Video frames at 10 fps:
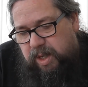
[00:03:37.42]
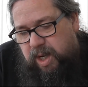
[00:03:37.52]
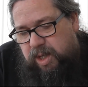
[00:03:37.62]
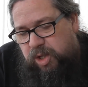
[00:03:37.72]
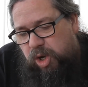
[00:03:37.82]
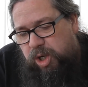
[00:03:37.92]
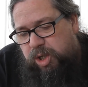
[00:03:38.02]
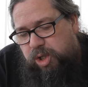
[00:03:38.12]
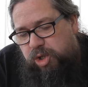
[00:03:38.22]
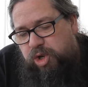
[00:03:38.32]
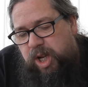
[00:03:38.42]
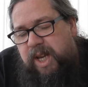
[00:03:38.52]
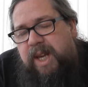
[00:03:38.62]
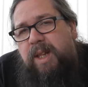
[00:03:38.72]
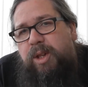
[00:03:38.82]
It's not as
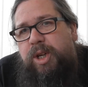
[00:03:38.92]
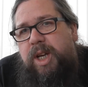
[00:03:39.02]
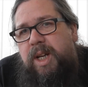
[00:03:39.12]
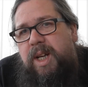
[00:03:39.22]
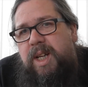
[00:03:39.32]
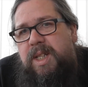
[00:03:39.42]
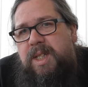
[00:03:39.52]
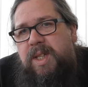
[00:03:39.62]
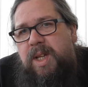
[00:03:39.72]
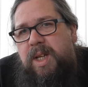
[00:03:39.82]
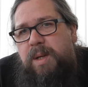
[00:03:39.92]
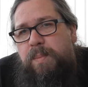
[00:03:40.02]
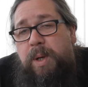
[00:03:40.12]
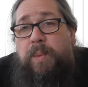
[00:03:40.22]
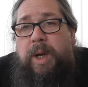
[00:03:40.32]
stringy looking as the
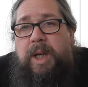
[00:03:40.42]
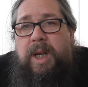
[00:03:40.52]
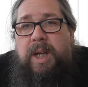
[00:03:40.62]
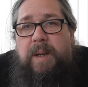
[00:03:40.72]
meat one.